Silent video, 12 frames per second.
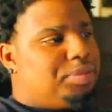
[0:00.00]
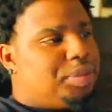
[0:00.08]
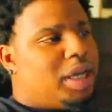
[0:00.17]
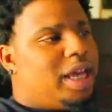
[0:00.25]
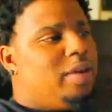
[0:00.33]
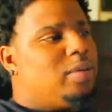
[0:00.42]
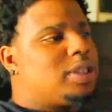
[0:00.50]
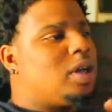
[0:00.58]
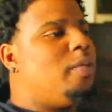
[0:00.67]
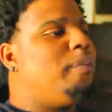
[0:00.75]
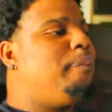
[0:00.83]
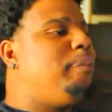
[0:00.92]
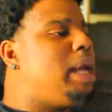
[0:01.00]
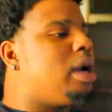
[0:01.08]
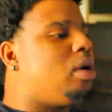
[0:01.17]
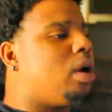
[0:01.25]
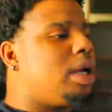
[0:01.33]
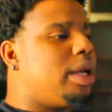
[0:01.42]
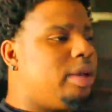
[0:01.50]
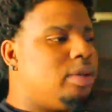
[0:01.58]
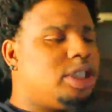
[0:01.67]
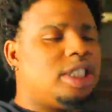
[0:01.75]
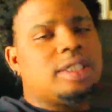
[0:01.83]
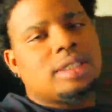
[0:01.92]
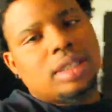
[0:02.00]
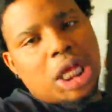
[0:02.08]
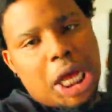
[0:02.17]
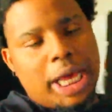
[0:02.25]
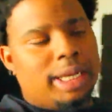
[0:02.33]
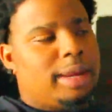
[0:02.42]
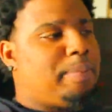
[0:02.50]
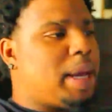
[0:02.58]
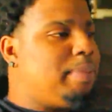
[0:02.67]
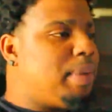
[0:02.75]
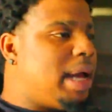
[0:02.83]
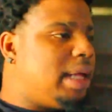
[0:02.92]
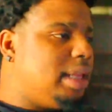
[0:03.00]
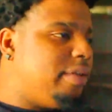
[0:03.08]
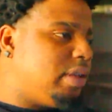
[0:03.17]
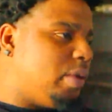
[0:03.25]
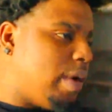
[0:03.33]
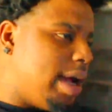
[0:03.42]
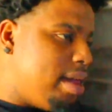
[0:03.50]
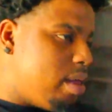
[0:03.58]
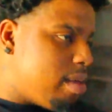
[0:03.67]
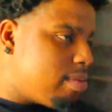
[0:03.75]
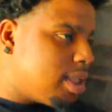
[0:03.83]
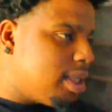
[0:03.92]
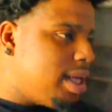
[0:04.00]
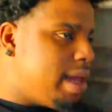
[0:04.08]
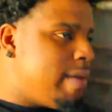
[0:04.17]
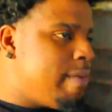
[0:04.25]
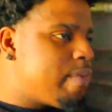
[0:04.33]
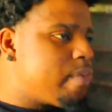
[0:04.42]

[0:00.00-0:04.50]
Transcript: but he was so big-hearted, he was just handing paper out left and right, you know what I'm saying,